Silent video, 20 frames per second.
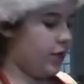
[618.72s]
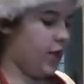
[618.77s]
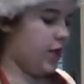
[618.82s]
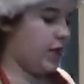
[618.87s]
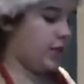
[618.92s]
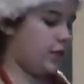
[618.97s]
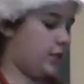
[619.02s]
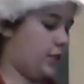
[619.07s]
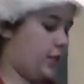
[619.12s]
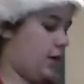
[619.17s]

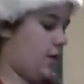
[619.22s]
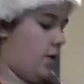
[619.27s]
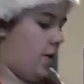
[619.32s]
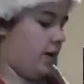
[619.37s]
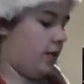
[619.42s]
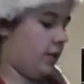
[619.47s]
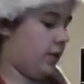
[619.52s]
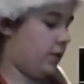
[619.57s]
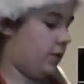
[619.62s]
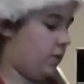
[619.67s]
this so
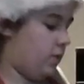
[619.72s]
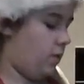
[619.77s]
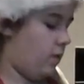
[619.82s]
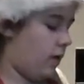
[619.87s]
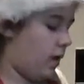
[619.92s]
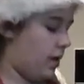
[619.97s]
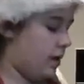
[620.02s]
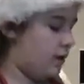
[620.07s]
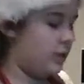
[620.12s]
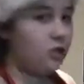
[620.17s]
it's all
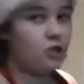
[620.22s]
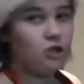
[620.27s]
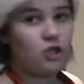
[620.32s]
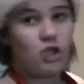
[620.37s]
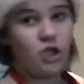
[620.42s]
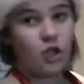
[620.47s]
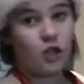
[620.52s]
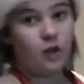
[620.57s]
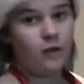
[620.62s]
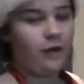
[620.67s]
nice and
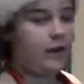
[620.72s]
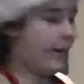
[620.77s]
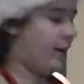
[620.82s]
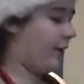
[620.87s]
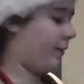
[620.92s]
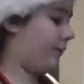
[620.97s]
sugary.